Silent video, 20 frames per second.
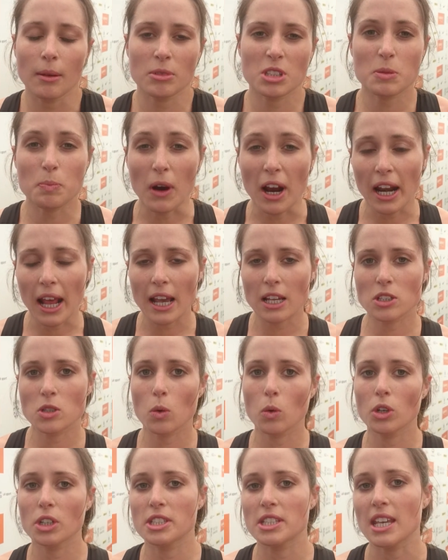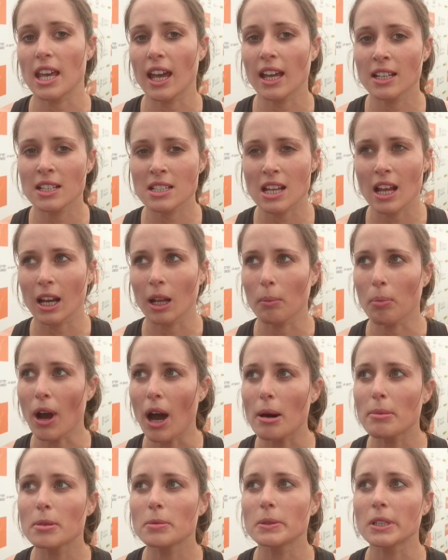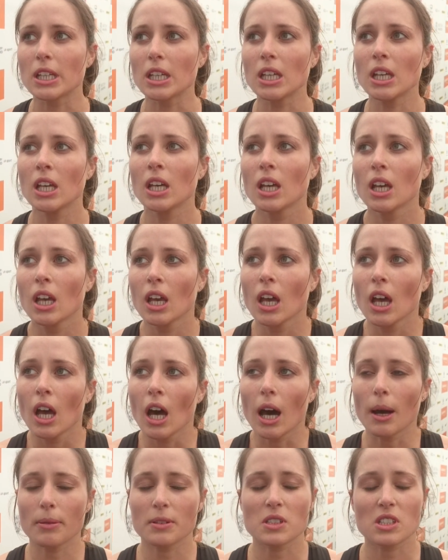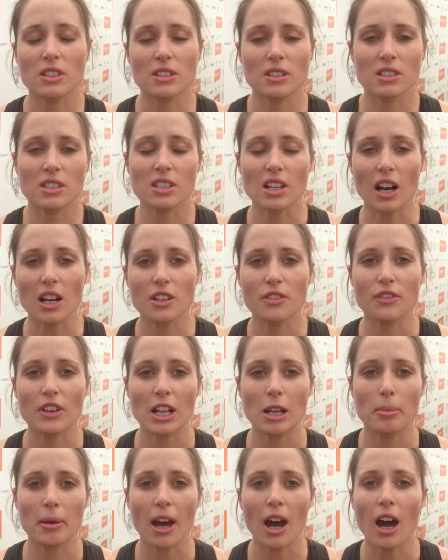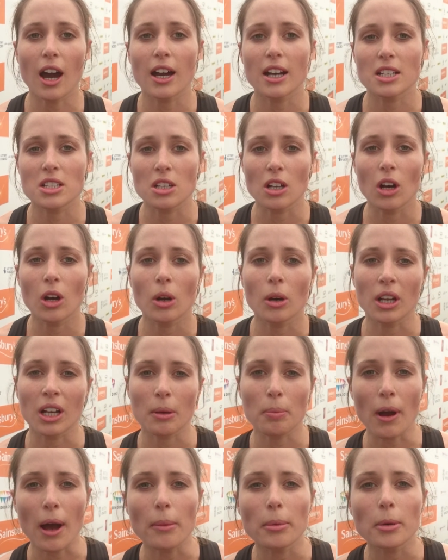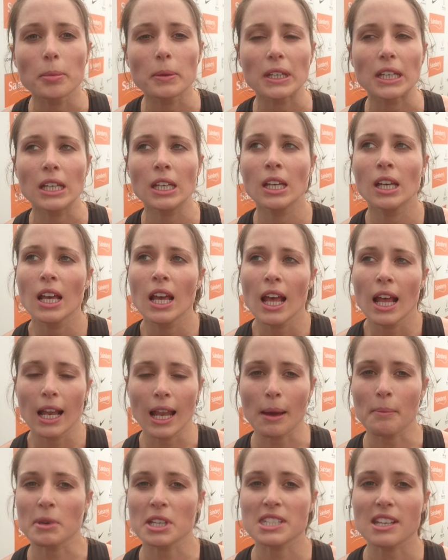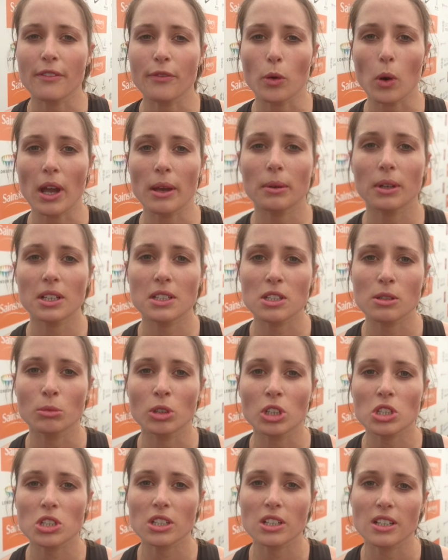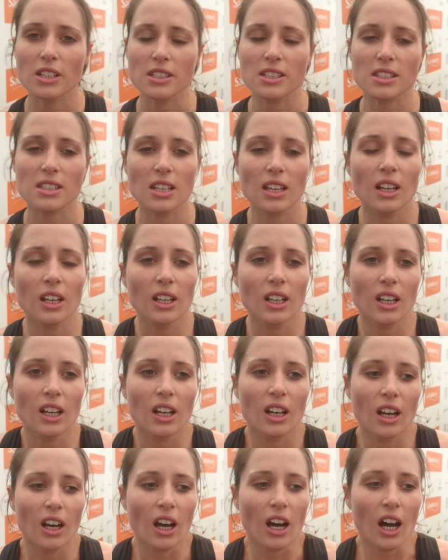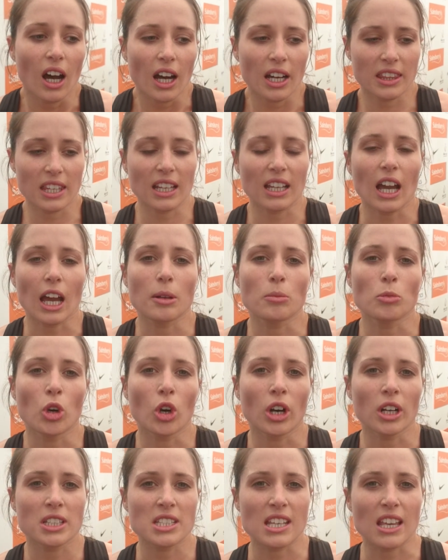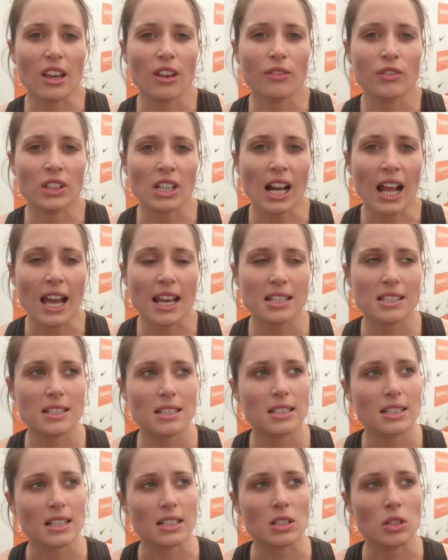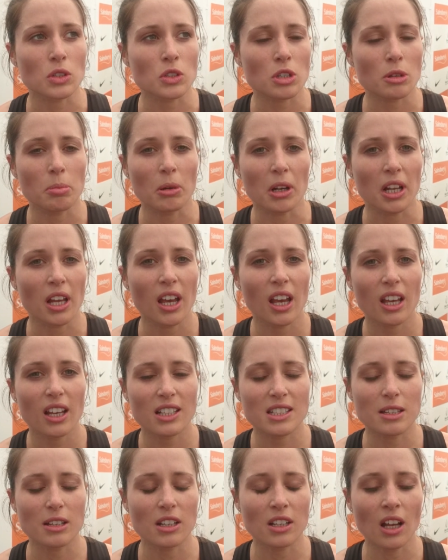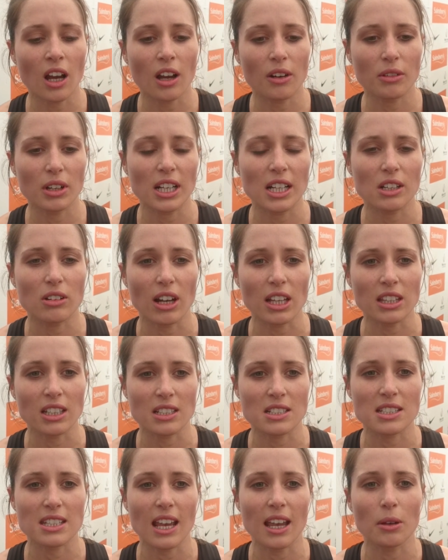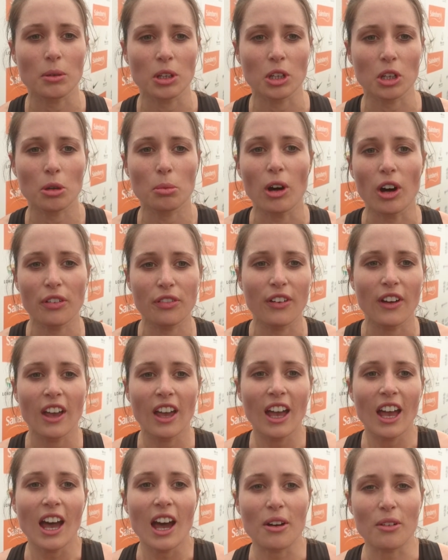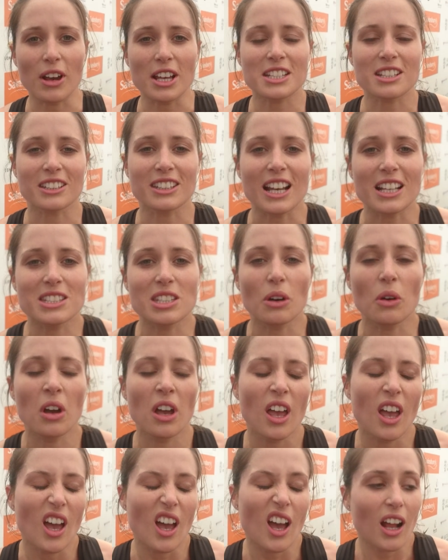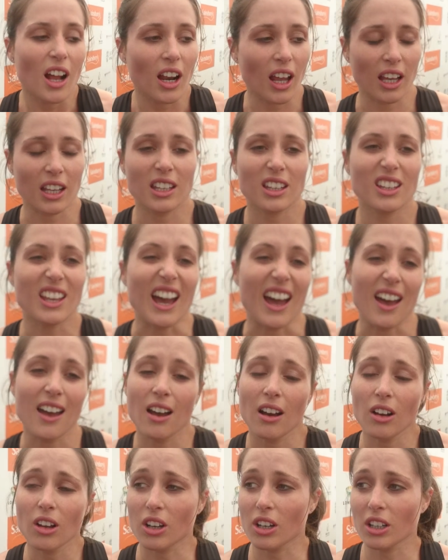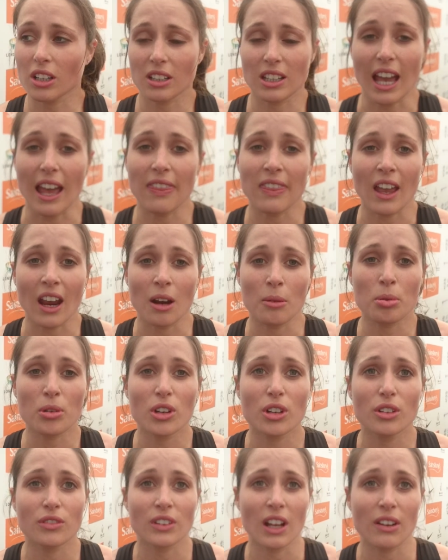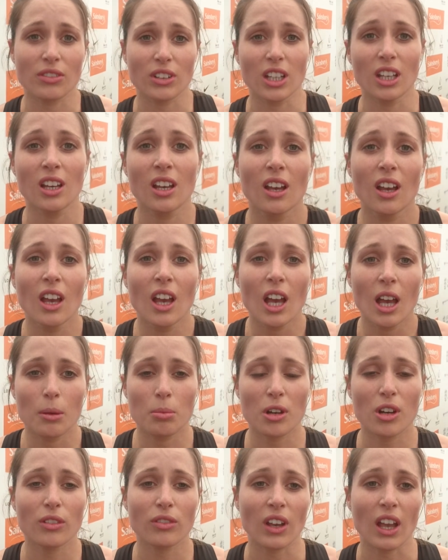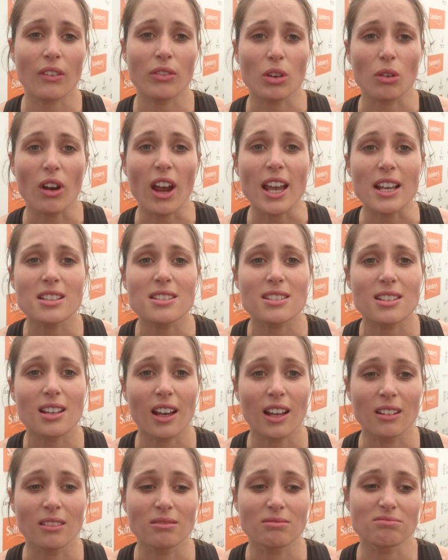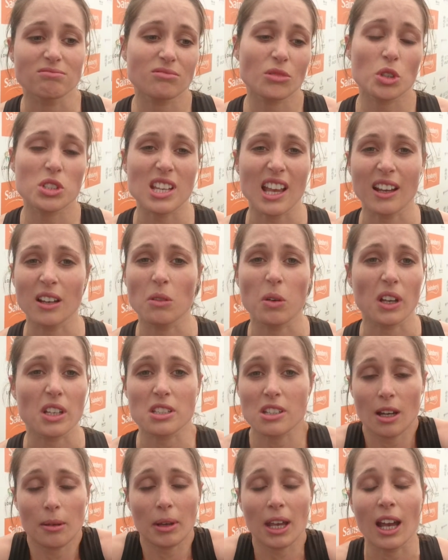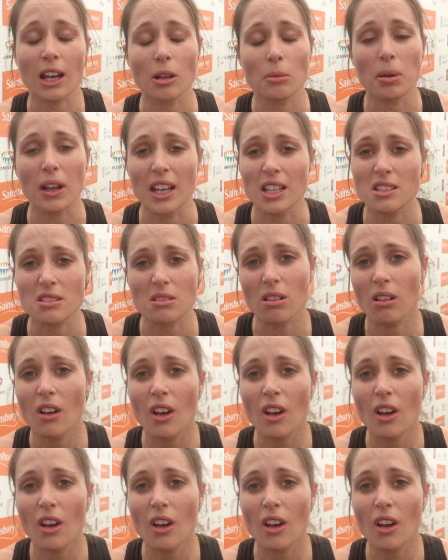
Spread out towards the end, and I was starting to feel a bit hard, you know, and I probably let myself away with it too much because I think I had more to give in the last 600, but it's not a really great thing to say when you come off a race like that. So, like, yeah, look, getting there, improving every race, and second quickest time, I can't complain.